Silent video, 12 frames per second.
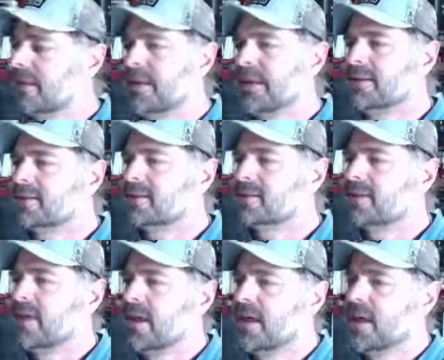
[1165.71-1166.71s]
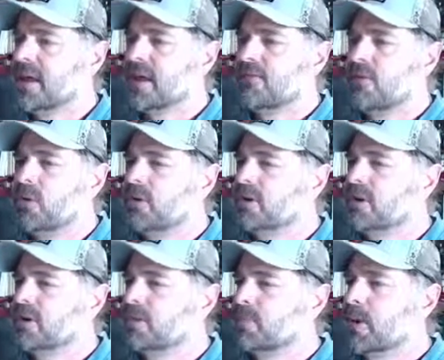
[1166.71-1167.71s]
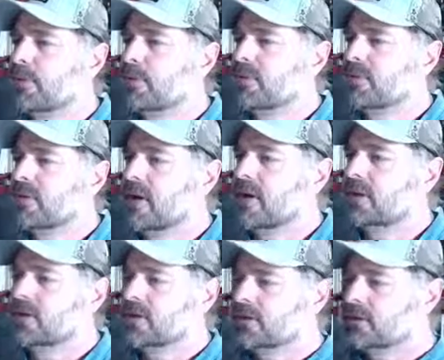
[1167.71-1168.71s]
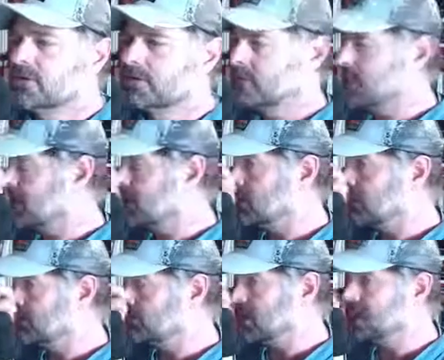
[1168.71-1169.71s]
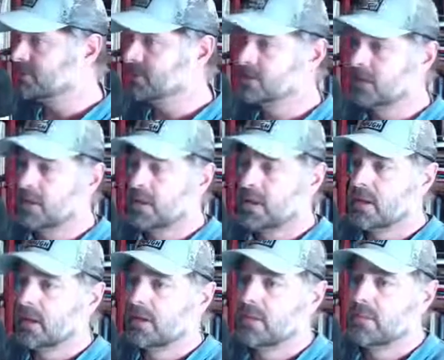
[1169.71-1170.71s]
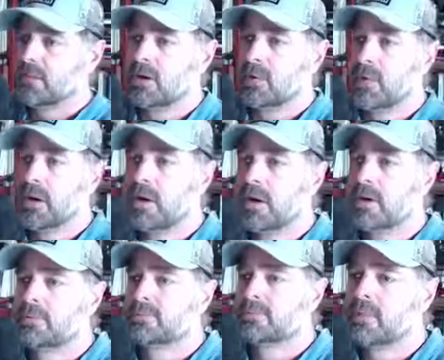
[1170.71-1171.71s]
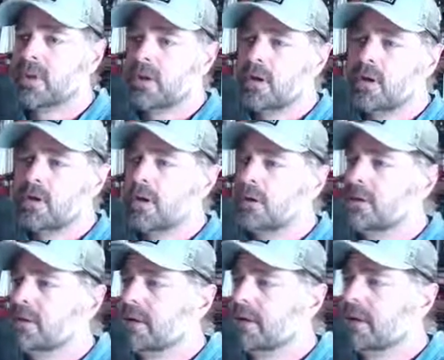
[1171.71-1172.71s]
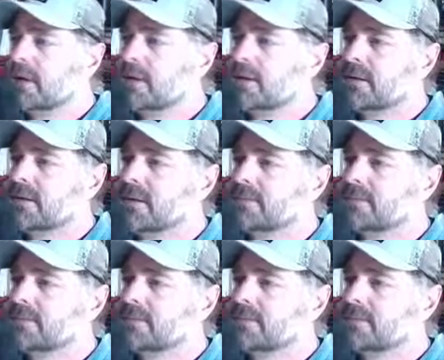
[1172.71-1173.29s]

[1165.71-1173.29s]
It's folding there is perfectly fine too. We flopped middle pair, and